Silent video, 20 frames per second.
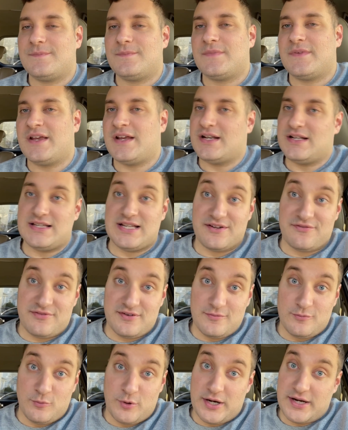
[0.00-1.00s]
in
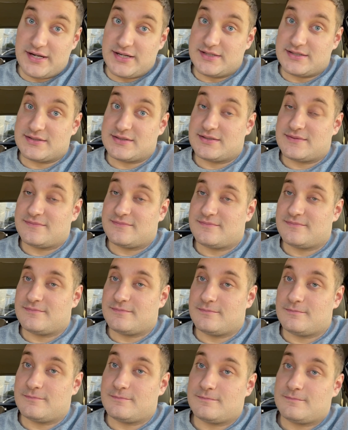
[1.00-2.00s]
different ways.
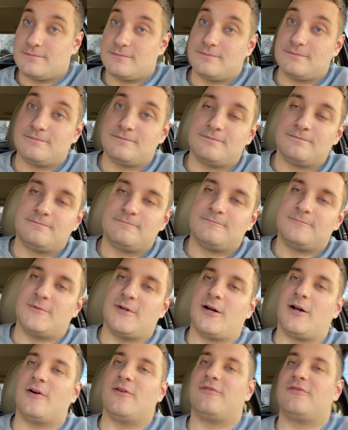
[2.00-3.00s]
You
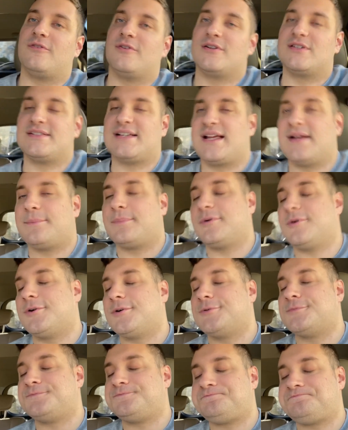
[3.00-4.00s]
know, for
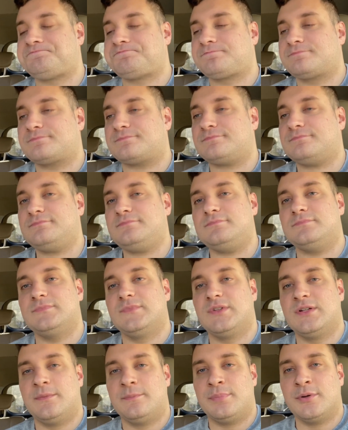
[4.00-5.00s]
example,
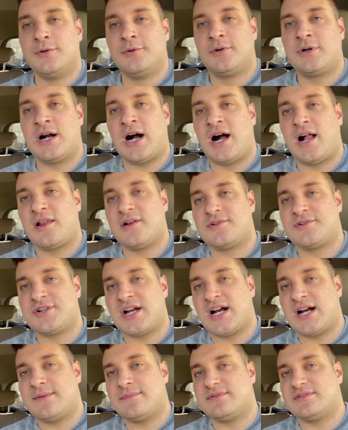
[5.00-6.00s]
a blue collar
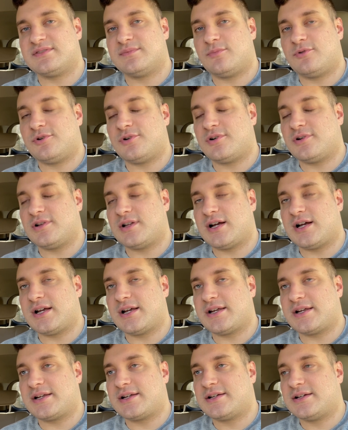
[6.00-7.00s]
job is more
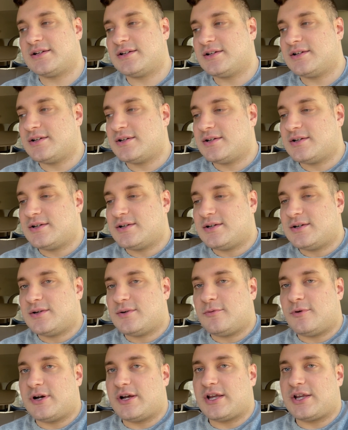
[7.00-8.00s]
like
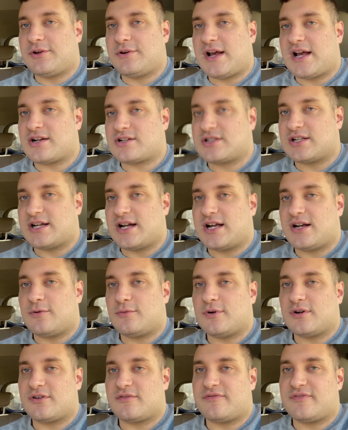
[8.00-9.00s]
where you actually got to
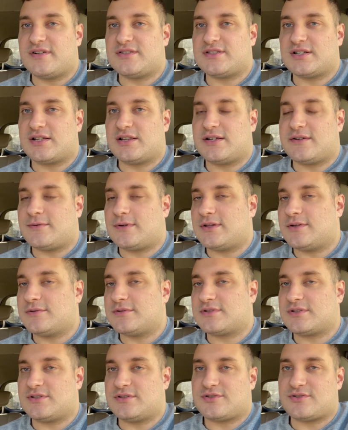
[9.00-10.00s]
work physically, whether
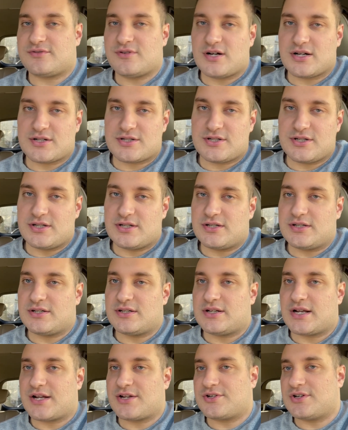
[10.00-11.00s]
it's
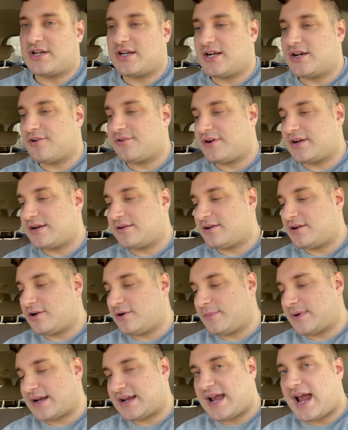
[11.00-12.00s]
construction, engineering, you know,
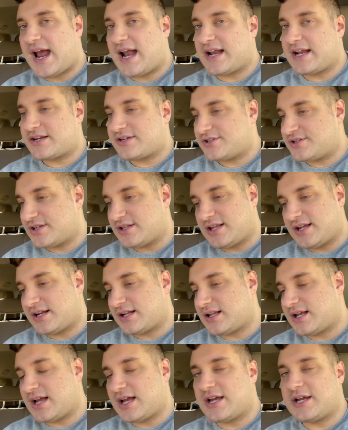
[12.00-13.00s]
mechanics, shit like
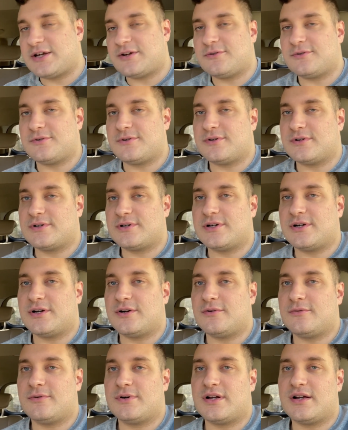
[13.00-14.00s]
that, or, you
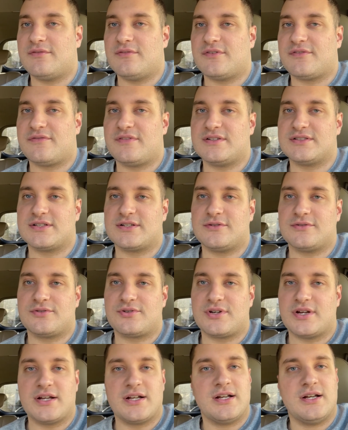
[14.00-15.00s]
know, whatever physical
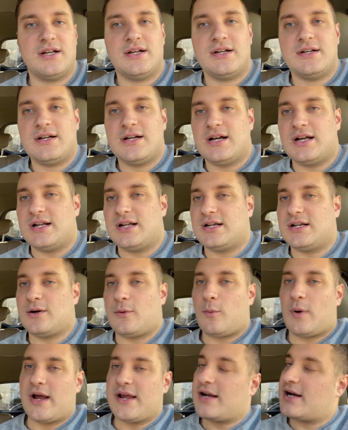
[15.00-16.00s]
shit. And the
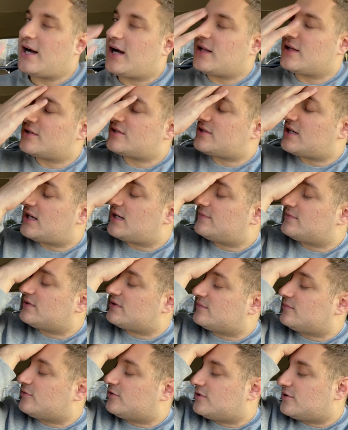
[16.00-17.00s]
white collar jobs
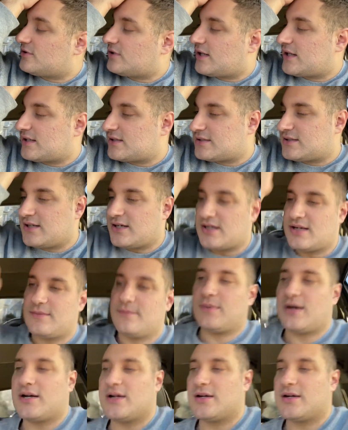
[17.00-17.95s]
is more like sitting by a